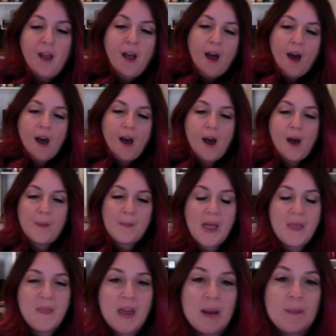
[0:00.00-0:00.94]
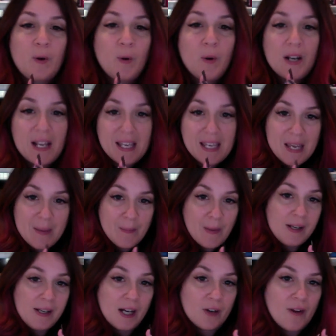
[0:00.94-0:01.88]
And then I'm going to heat
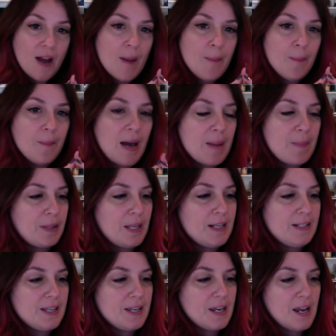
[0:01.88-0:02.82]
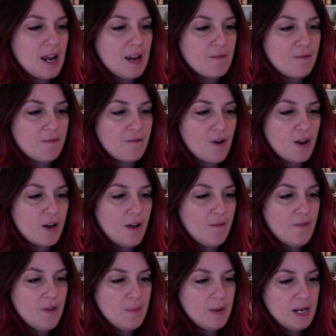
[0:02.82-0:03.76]
my nail wrap by placing it in front
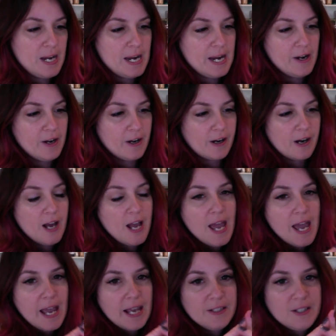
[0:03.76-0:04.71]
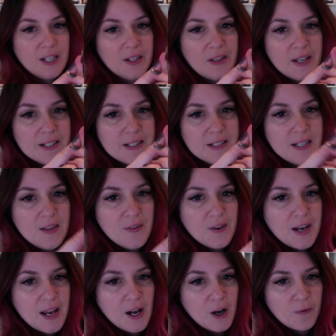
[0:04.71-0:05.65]
of the mini heater until I see the
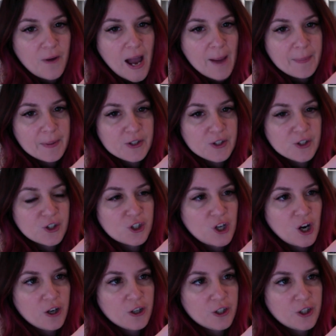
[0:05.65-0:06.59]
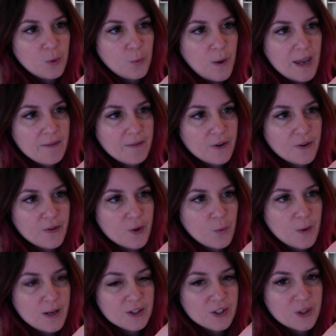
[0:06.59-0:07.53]
nail wrap start to waver in the
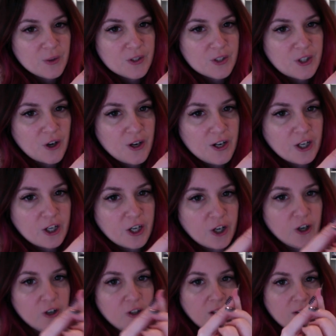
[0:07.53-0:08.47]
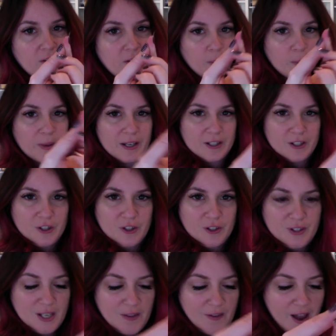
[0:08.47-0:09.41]
wind. So it's starting to curl a little bit. Did you
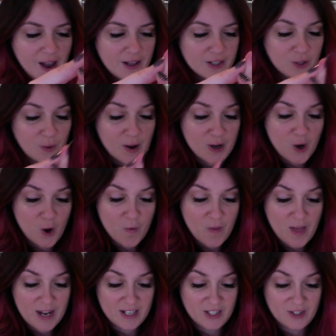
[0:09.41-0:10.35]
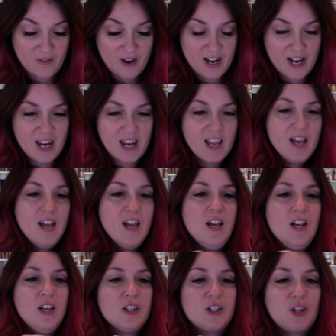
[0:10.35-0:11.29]
see that? So I know that it's ready.
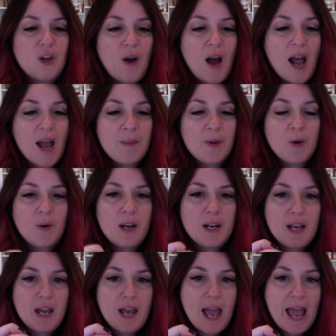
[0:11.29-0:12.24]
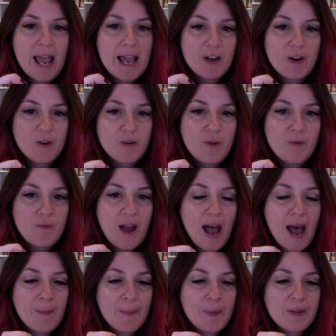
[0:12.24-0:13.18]
So I'm going to anchor the
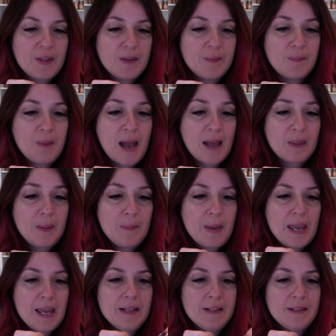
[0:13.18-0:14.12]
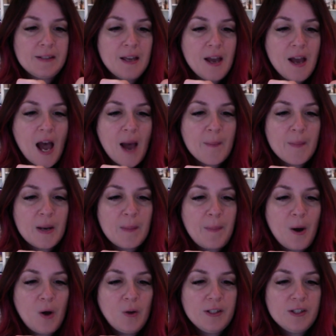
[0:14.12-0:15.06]
wrap at the base. I'm going to
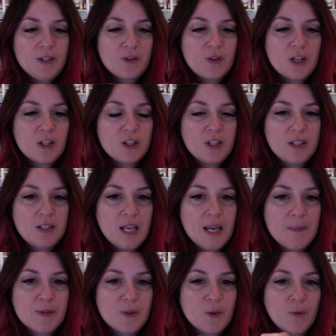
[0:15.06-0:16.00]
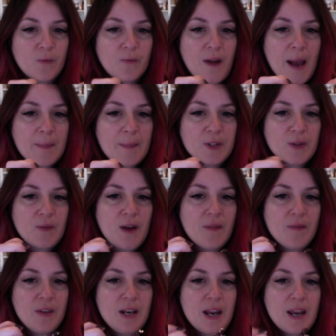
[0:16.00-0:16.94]
pull and stretch the tip so it wraps
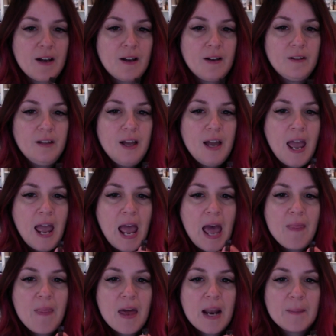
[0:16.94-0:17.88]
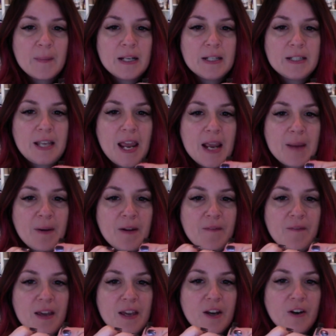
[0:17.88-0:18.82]
around the nail, and then I'm going to take my
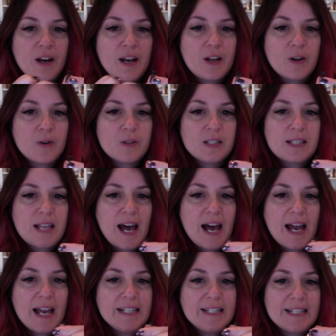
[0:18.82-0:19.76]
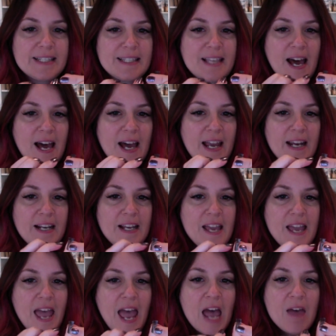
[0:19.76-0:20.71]
finger and go side to side.
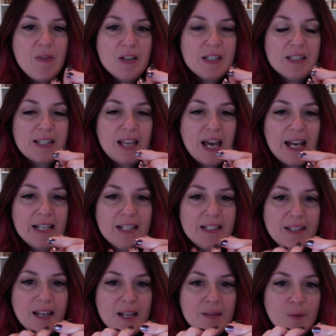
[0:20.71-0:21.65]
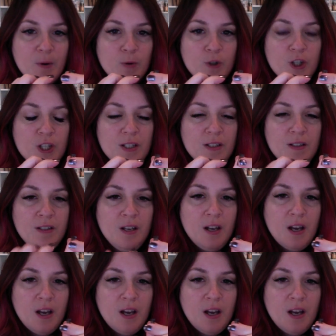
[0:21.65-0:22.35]
And this side to side motion,